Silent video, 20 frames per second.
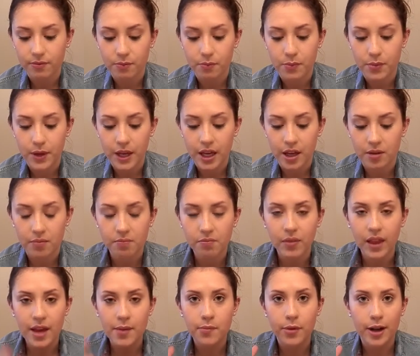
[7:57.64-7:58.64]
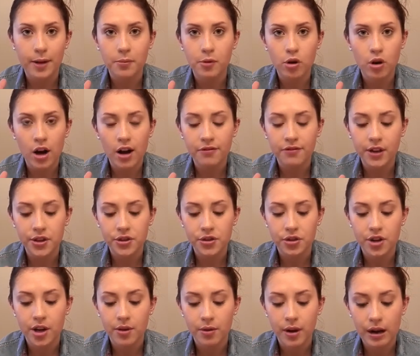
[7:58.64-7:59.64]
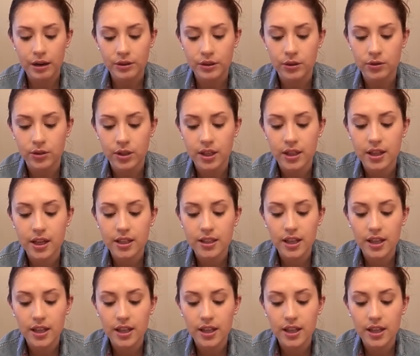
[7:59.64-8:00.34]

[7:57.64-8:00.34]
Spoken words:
big light bulb go off yesterday when I was using this.